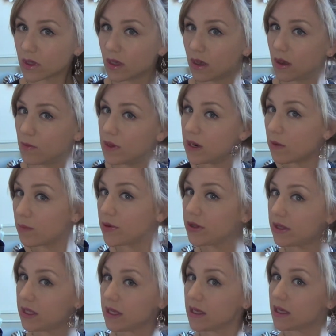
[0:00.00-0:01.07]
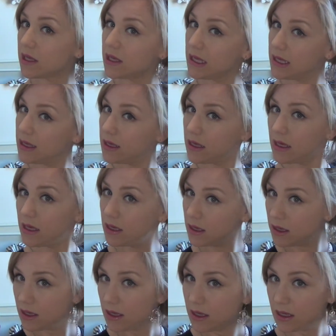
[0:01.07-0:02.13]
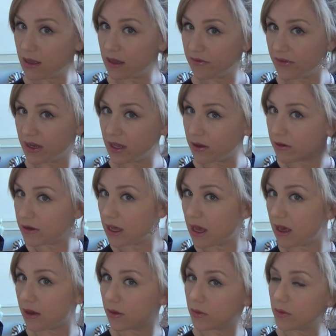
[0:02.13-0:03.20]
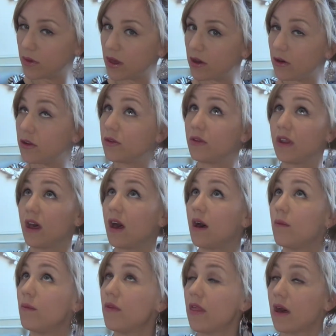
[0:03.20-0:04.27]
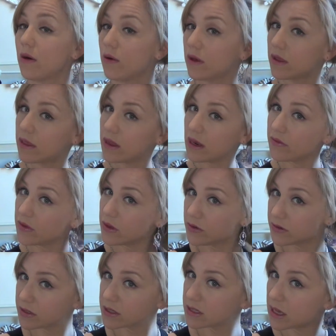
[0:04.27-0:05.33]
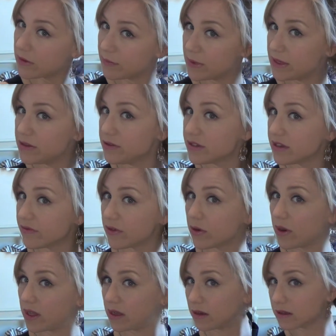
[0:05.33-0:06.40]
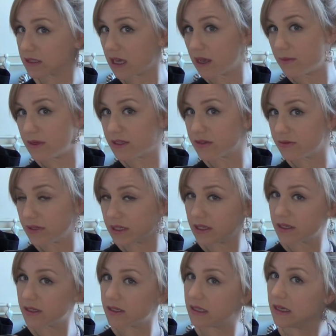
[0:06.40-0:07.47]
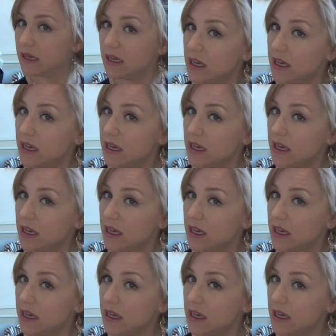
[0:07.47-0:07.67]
And I'll put a link in the video on how that oil that I've used, because I've been using it for quite a long time and it's really good.